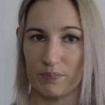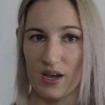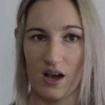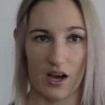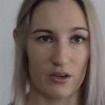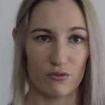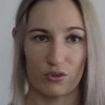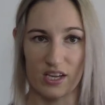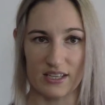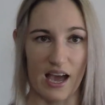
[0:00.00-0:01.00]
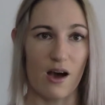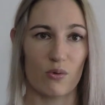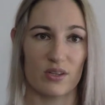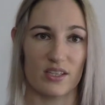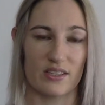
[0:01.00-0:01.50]
behind for that
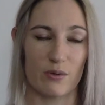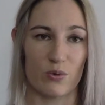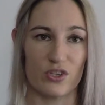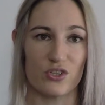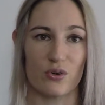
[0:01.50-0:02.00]
hour that they're with